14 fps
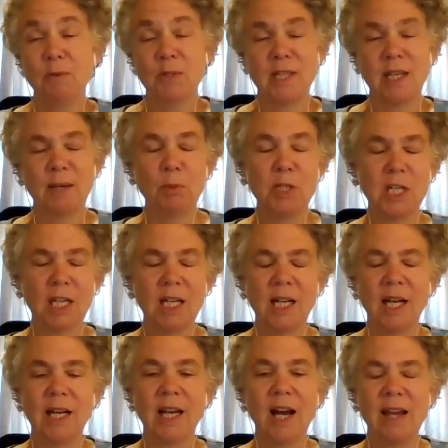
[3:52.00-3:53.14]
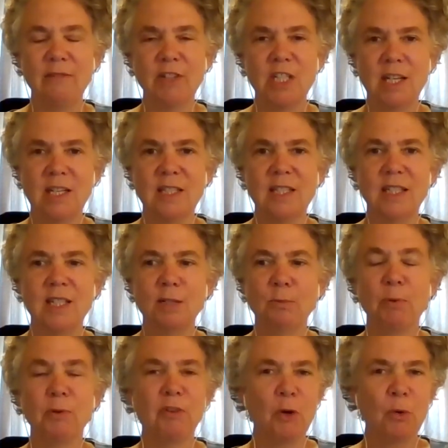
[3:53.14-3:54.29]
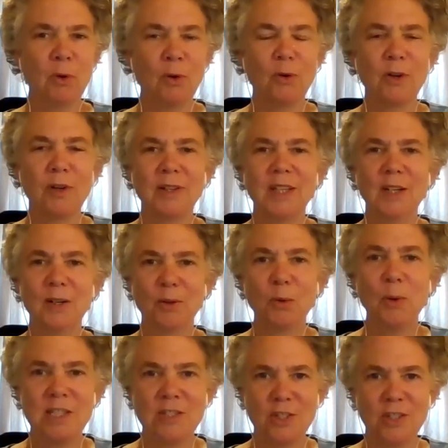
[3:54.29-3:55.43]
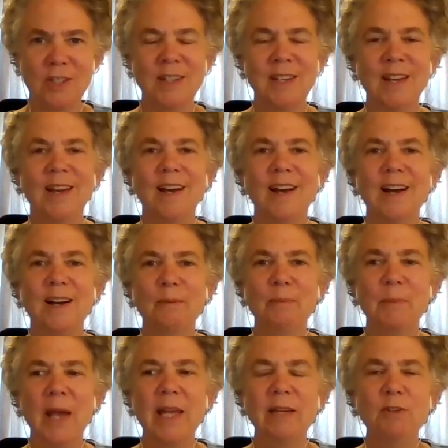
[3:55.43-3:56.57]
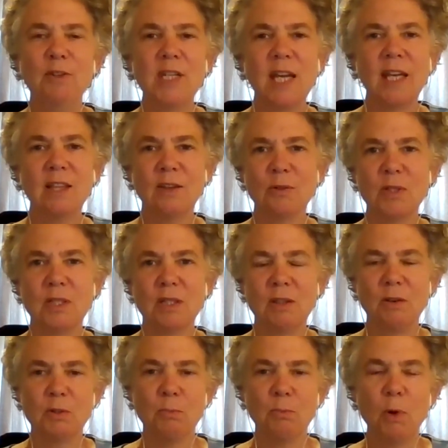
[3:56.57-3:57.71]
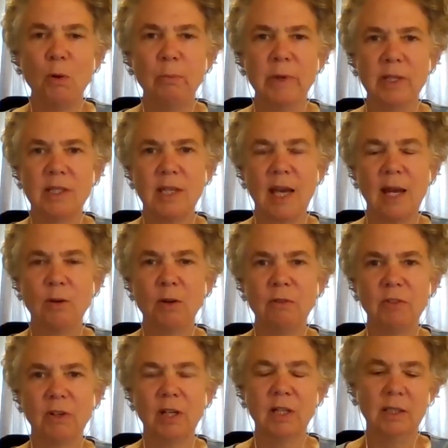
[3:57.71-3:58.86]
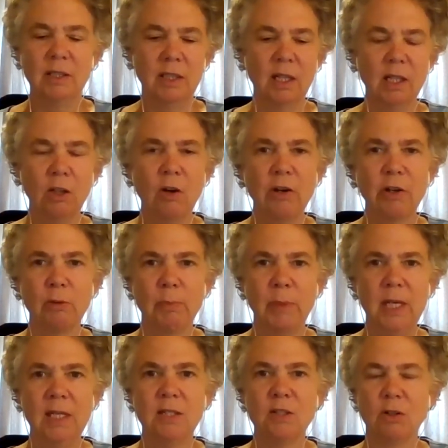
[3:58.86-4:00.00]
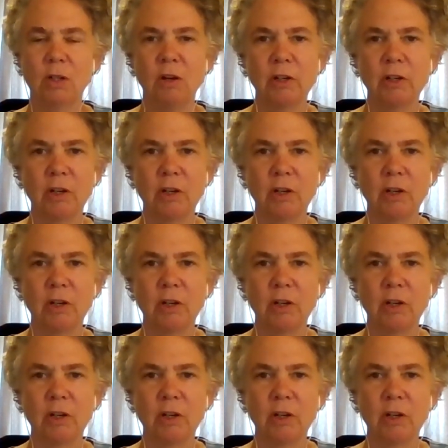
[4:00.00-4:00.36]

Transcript: was saying, particularly, I have a tendency to provoke or question. And if you take those moments out of a longer piece or a longer